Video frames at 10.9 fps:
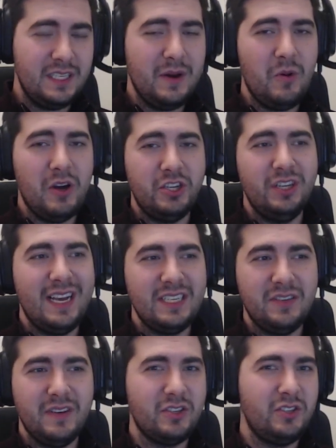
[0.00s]
about watching
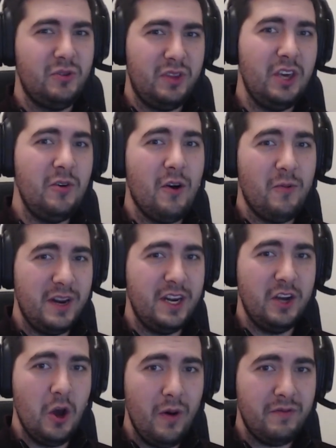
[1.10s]
Last of Us because you think you already
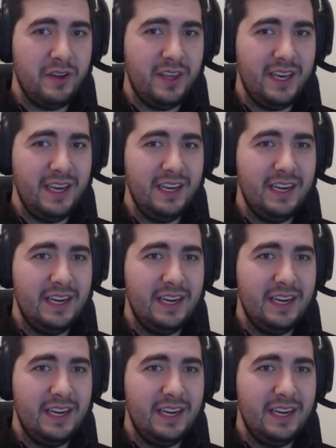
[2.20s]
know everything,